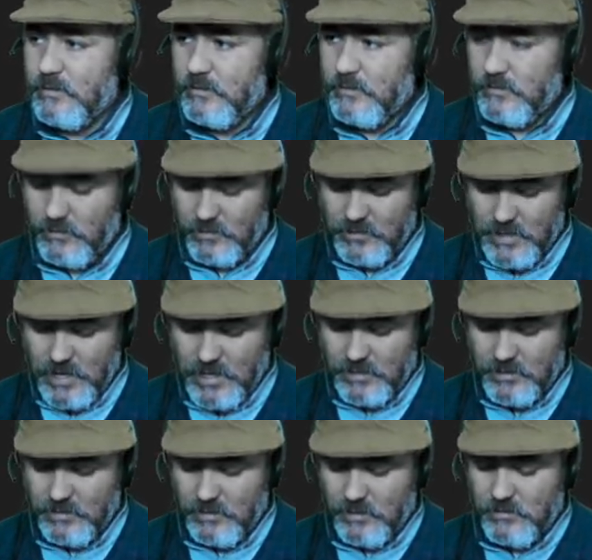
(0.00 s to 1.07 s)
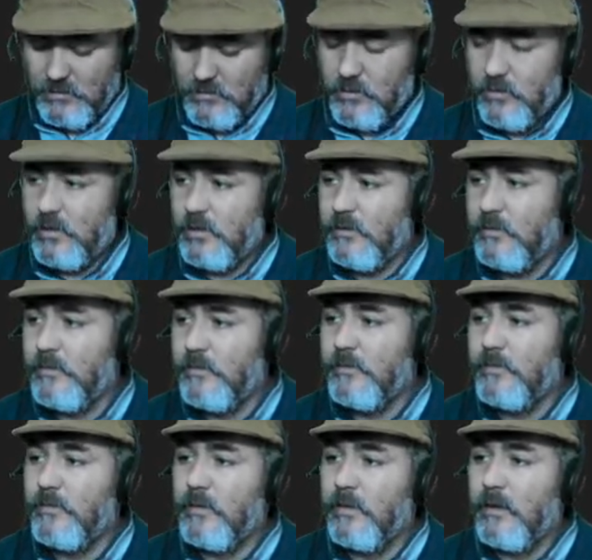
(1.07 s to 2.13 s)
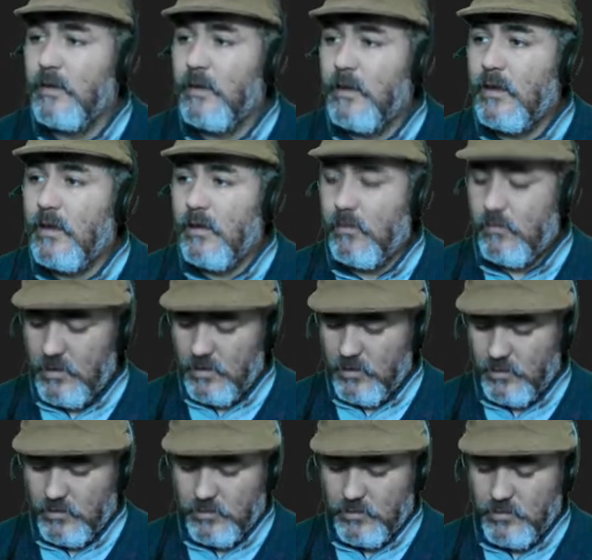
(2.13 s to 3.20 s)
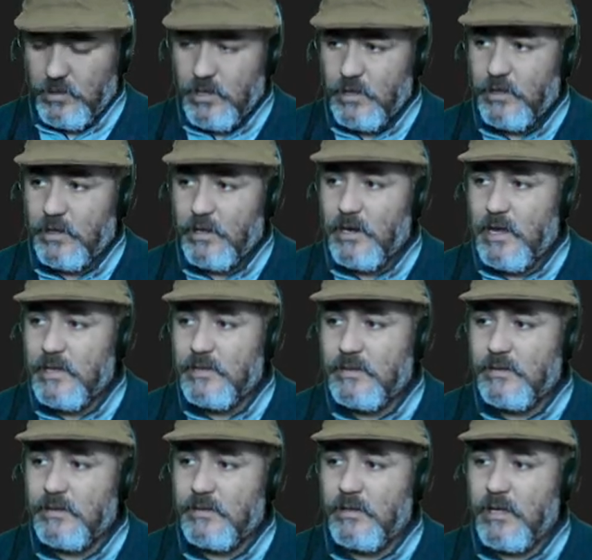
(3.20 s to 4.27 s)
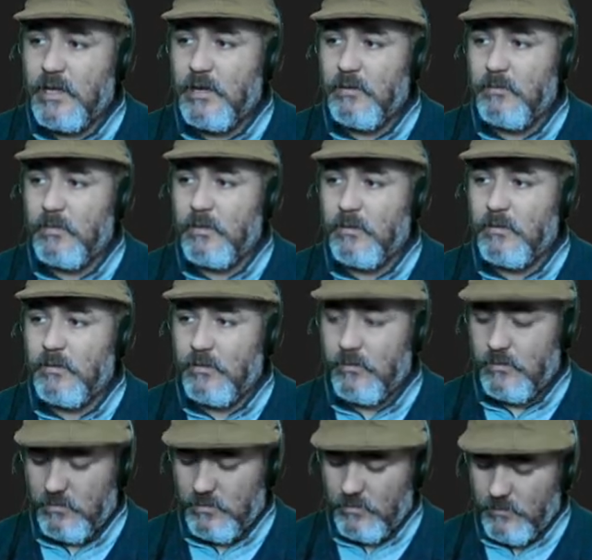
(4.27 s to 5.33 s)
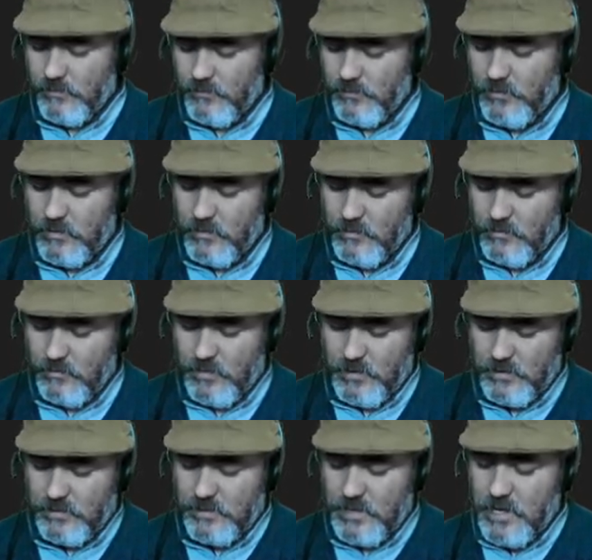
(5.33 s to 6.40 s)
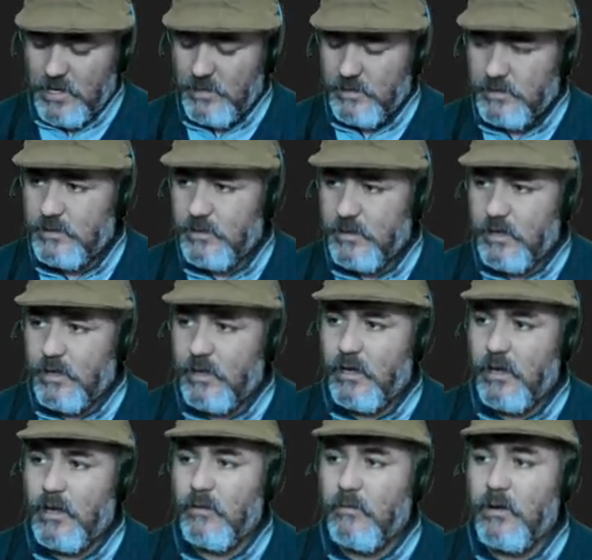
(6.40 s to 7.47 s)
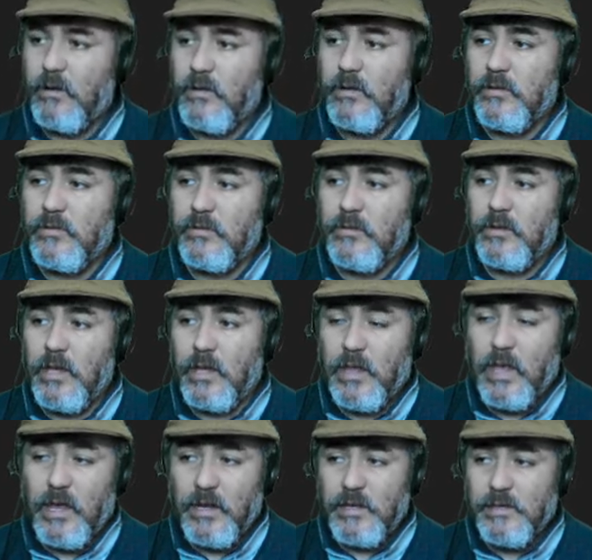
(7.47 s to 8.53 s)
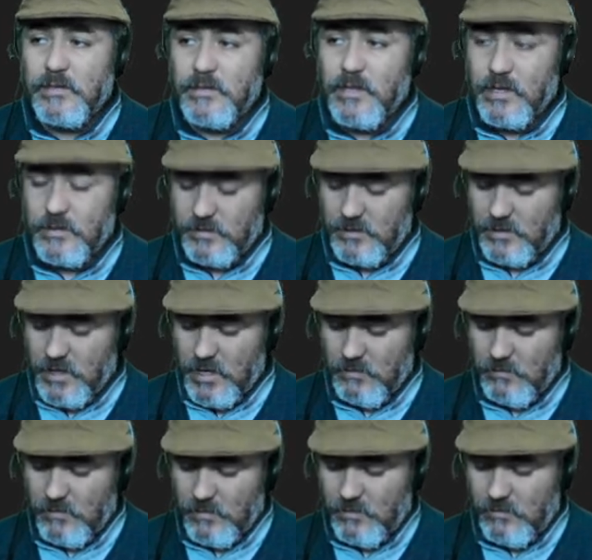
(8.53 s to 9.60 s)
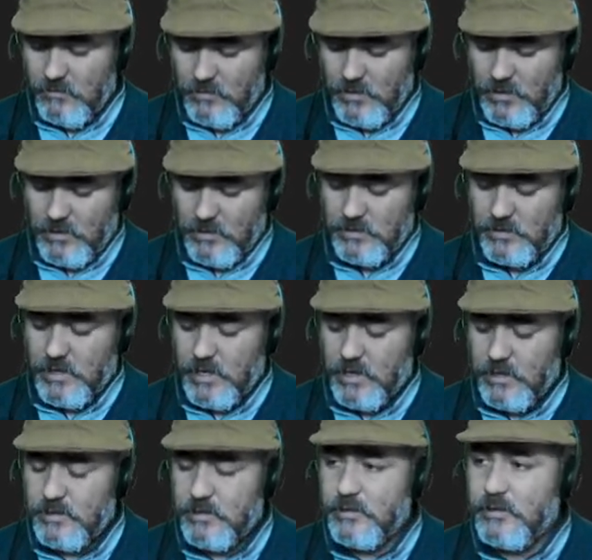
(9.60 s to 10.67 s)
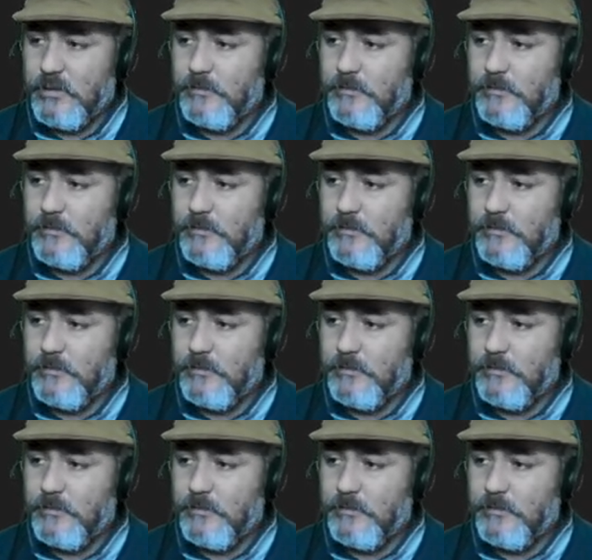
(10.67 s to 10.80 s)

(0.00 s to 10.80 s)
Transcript: resize, sorry, and we are going to create a class named resize, and we are going to create an instance named resize.